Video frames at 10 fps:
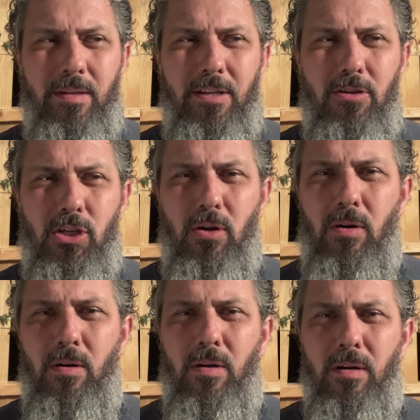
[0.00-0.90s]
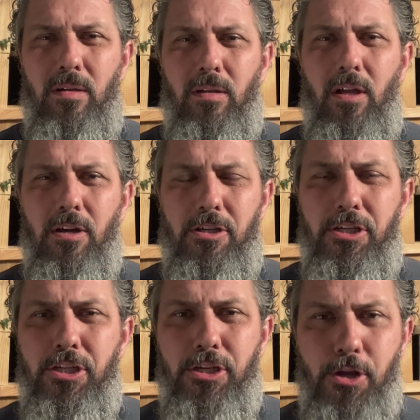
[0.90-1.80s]
you sure look
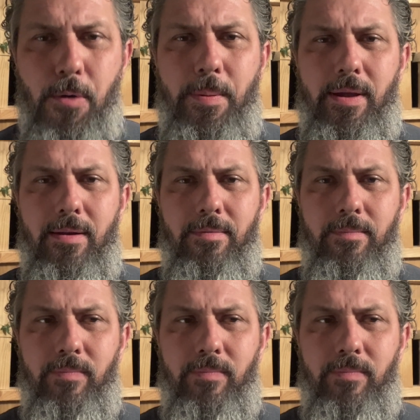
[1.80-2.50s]
stupid.